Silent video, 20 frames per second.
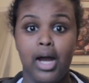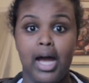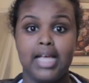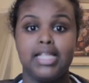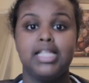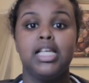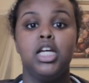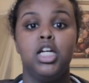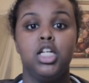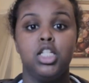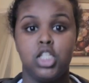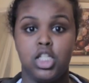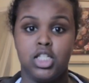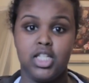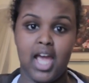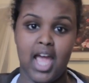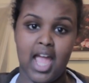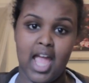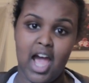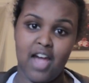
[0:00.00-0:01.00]
guys,
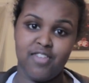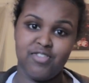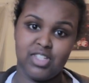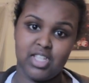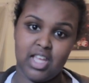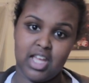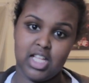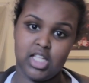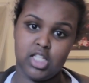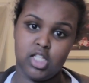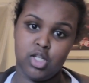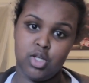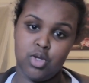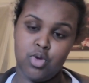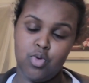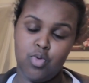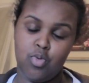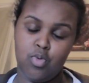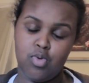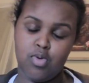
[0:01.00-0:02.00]
today I've decided
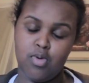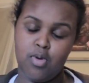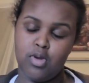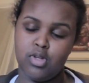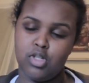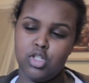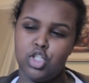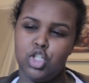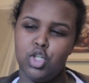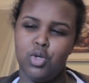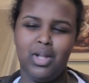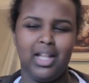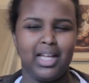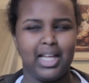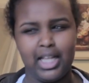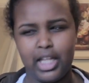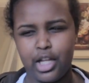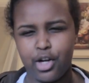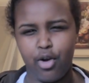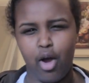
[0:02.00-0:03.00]
to do
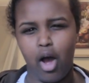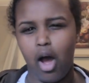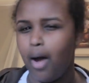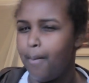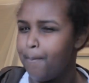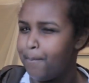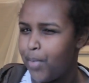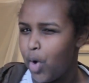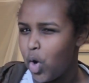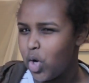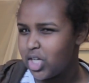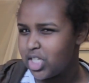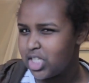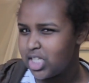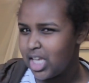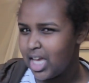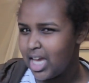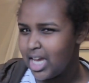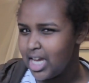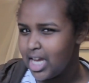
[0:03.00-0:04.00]
like a little
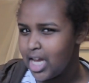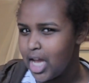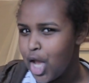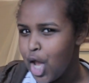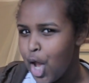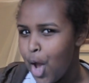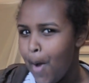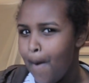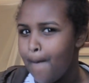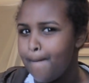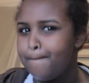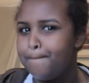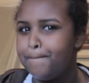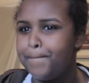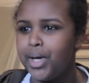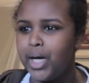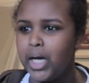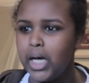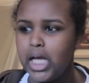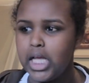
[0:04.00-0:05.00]
unboxing,
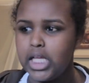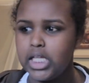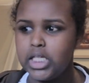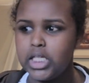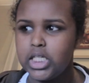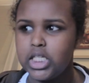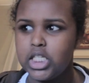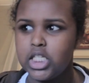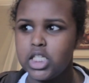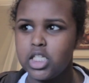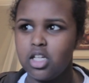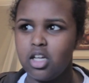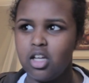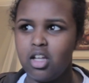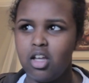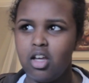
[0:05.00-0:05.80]
but